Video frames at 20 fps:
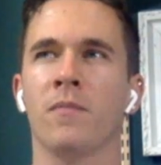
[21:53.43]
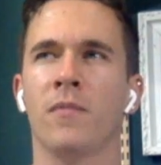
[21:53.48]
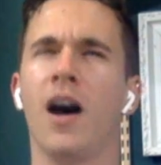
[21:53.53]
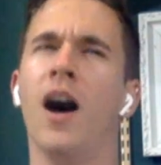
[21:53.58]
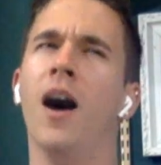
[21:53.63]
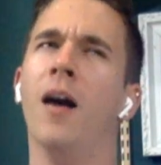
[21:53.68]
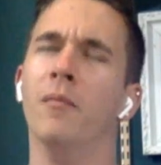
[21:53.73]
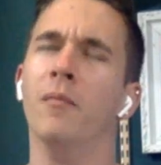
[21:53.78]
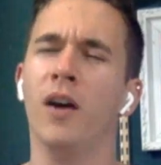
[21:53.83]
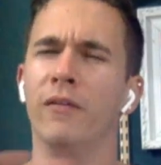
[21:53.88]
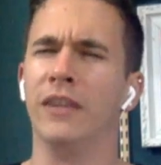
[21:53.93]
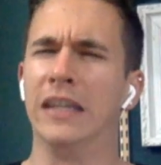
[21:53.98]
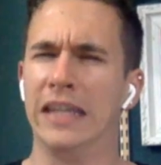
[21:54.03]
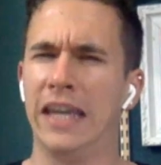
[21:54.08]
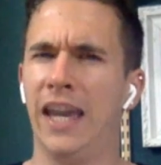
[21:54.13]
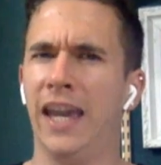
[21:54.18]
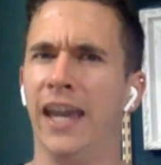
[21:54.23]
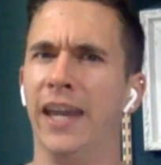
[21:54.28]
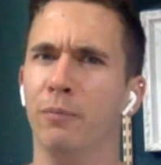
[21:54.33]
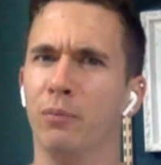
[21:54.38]
of the
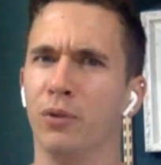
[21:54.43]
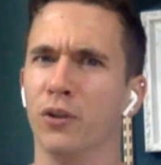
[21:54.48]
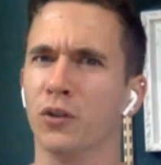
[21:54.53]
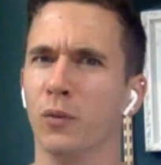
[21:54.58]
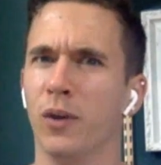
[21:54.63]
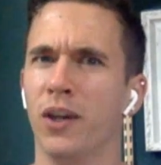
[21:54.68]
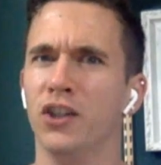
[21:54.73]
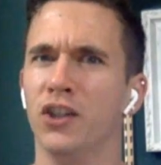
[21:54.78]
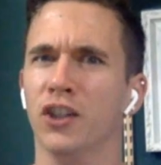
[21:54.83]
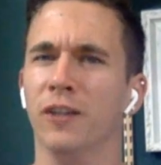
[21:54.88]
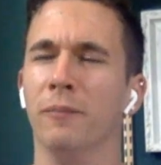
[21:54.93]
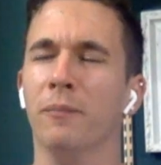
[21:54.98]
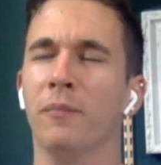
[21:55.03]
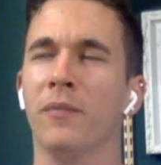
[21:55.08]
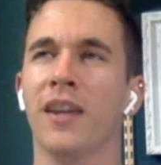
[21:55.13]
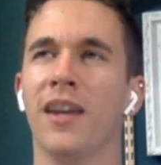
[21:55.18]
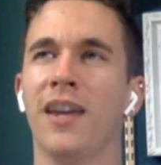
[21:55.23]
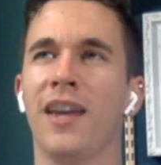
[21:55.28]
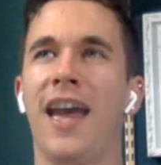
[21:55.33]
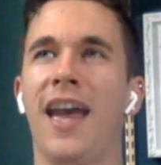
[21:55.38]
gay persuasion,
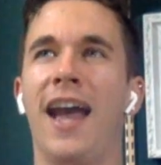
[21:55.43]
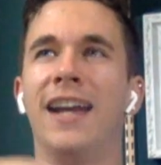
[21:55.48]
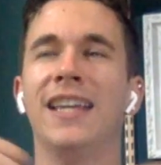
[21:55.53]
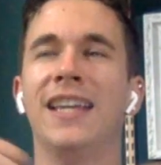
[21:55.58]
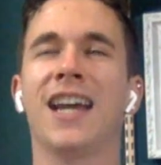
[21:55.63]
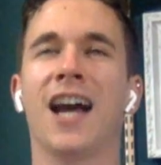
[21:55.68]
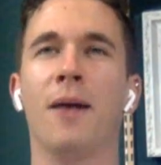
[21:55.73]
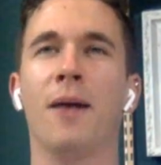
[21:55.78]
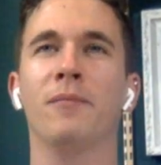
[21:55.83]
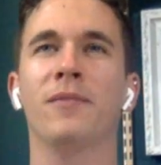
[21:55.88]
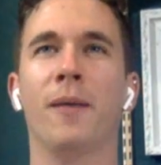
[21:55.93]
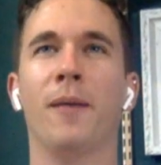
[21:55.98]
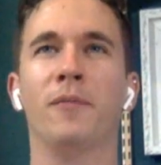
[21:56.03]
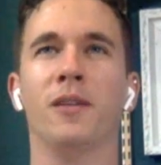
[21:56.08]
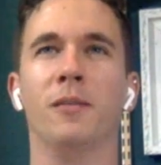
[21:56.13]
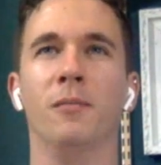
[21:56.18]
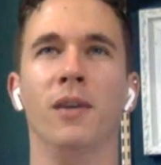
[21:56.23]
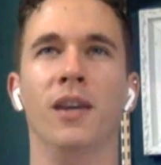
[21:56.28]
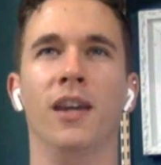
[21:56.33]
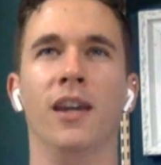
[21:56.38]
and he comes up
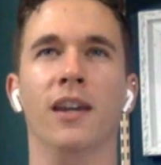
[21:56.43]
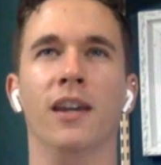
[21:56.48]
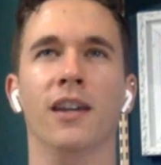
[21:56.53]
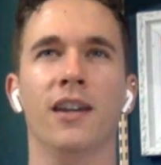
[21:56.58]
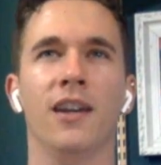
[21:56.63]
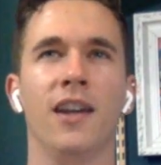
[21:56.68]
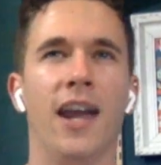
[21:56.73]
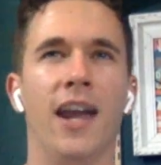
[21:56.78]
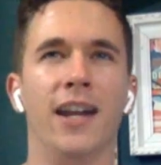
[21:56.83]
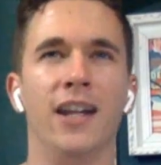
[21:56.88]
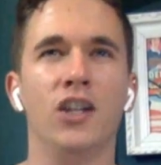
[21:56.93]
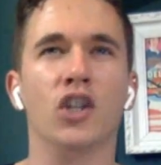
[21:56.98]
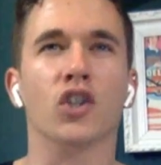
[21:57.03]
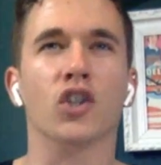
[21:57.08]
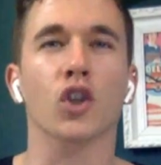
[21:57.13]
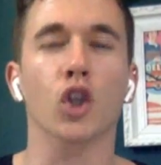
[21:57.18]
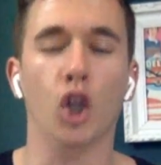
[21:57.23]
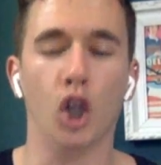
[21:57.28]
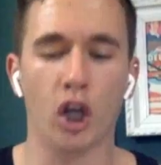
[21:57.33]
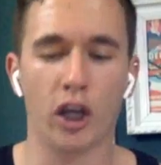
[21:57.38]
to me, and he
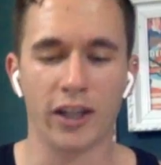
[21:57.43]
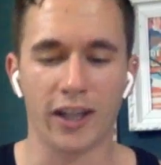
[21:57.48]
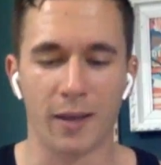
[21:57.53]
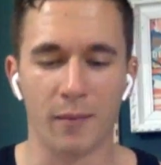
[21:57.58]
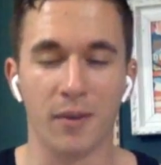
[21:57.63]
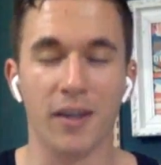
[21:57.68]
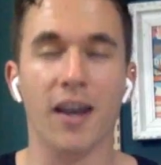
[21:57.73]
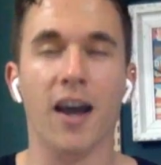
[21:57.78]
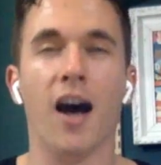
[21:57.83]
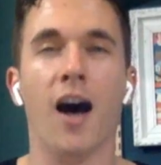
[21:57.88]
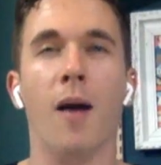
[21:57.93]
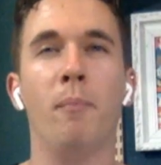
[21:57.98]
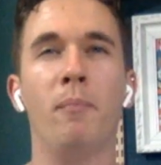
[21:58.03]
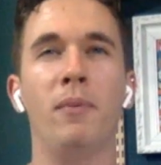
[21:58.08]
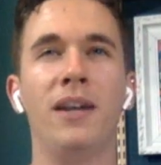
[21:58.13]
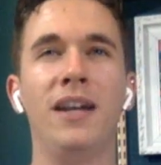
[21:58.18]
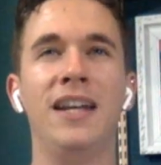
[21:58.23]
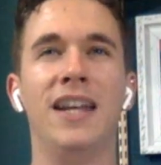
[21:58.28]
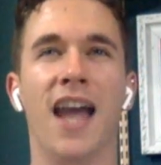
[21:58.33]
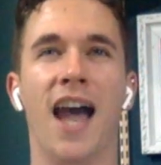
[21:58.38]
just looks at me up
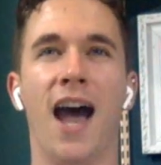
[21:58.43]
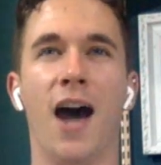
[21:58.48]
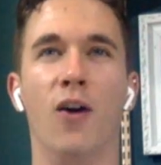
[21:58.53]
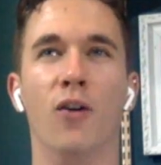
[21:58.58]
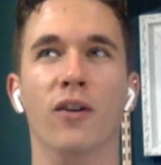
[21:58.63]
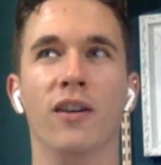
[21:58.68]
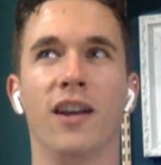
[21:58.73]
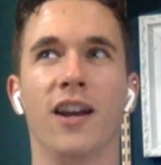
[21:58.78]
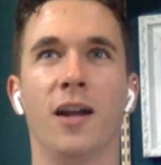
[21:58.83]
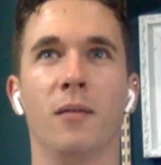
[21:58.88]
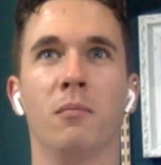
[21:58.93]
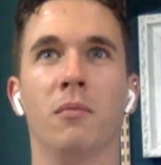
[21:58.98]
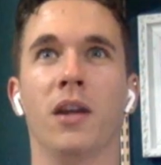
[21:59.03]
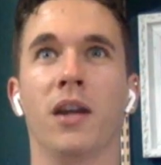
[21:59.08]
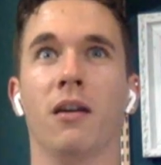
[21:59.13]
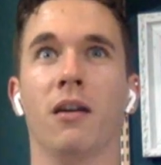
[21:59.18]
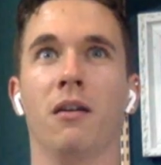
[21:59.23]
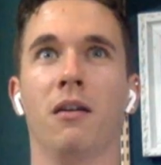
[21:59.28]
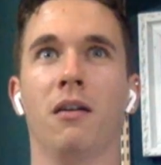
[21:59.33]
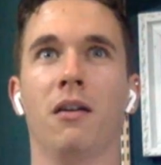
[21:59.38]
and down, and I'm
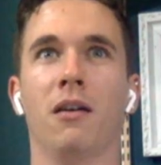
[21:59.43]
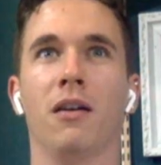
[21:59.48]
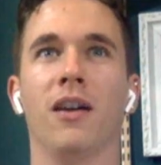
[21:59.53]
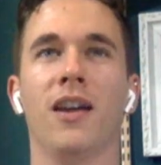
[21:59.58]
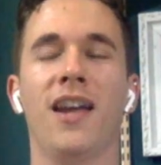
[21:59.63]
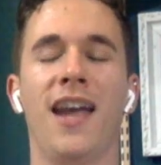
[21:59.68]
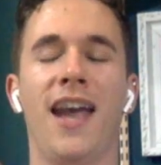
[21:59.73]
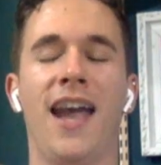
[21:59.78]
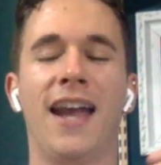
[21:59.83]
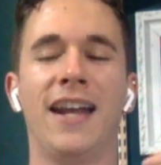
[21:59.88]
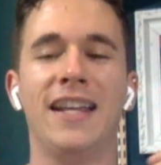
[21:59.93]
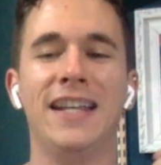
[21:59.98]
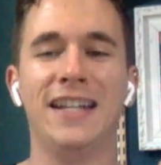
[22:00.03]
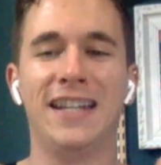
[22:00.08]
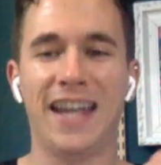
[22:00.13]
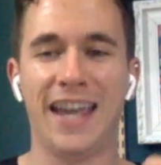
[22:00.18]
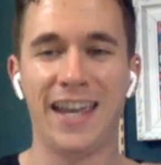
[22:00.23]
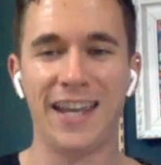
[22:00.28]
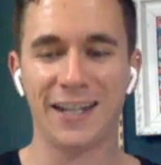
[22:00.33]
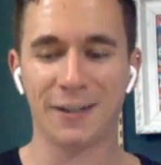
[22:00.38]
like, "Ugh," and he
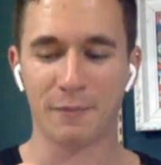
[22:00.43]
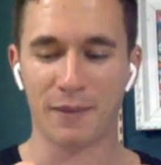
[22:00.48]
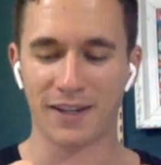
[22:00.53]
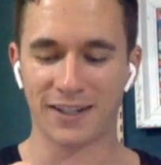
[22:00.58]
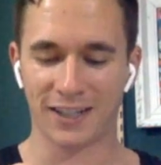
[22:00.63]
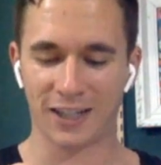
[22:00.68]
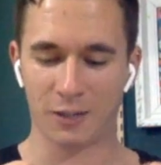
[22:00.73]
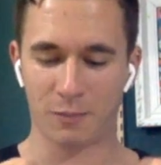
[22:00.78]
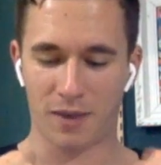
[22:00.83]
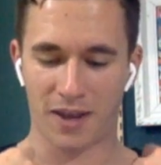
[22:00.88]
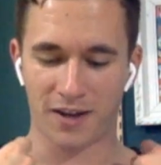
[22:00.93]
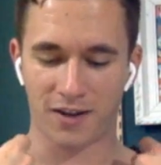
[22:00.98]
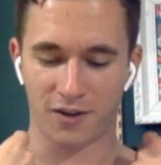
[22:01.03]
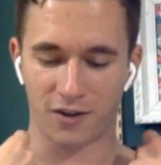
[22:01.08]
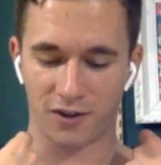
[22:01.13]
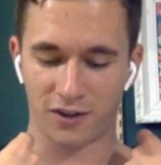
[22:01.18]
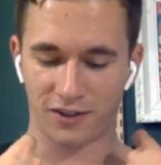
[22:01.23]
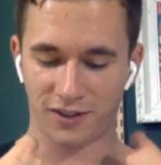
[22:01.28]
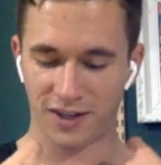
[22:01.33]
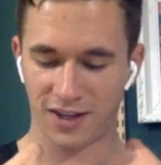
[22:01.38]
takes my
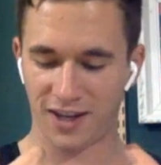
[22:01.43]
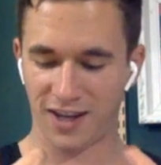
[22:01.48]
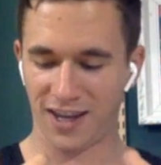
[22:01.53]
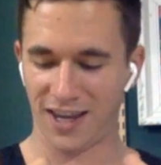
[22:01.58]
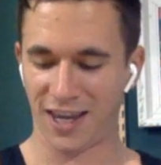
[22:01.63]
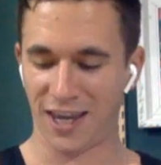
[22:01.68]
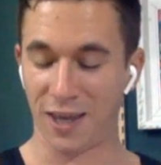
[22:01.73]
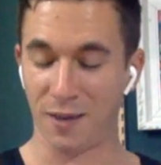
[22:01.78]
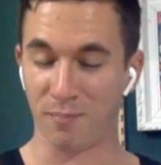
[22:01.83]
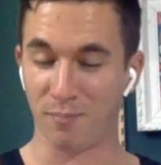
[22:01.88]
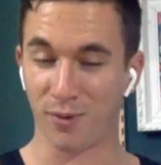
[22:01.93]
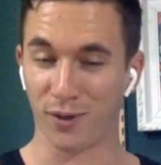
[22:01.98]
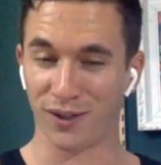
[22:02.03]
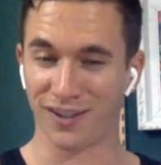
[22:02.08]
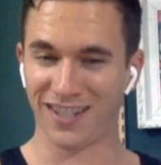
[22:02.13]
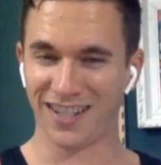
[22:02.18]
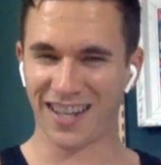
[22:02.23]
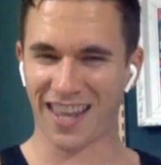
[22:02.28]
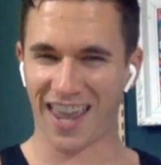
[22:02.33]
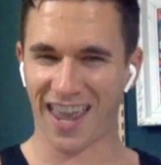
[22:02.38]
suspenders, he
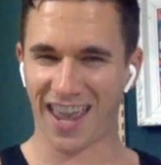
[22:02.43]
puts his